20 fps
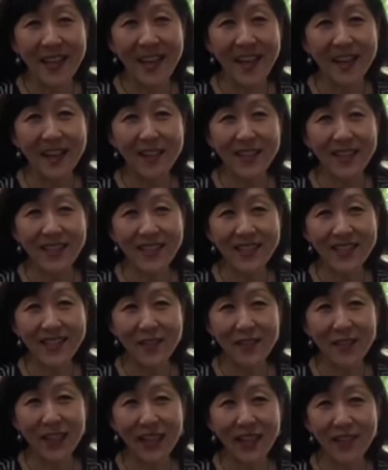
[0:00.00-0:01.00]
areas
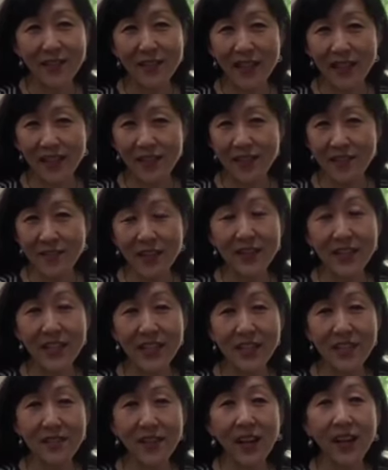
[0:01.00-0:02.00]
of life that are very
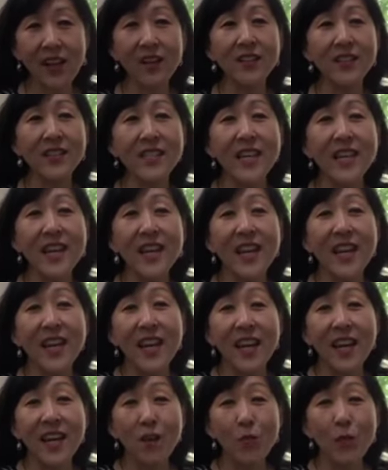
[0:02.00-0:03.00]
difficult.
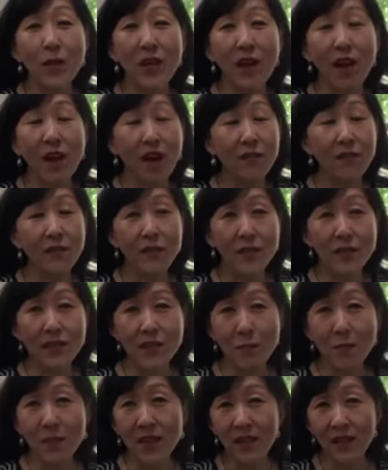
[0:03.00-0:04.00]
And we offer
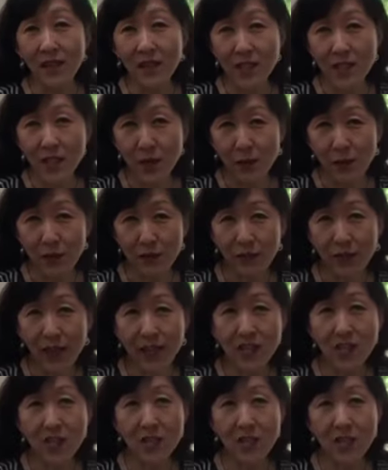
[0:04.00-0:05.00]
some theological
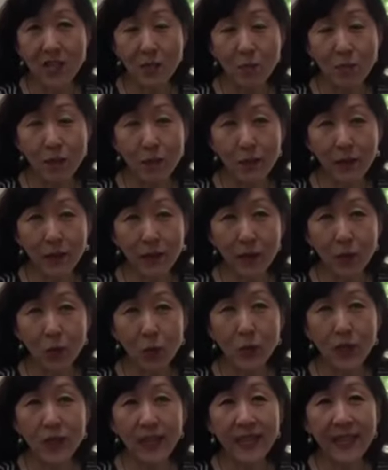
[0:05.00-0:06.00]
reflection, some biblical
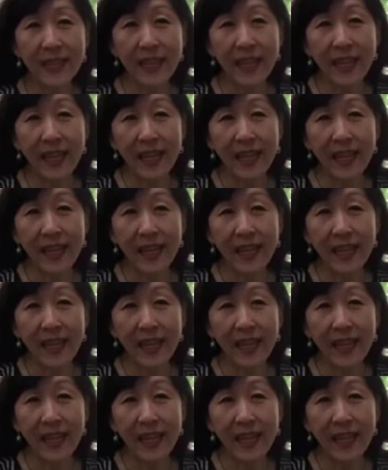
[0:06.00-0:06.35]
work,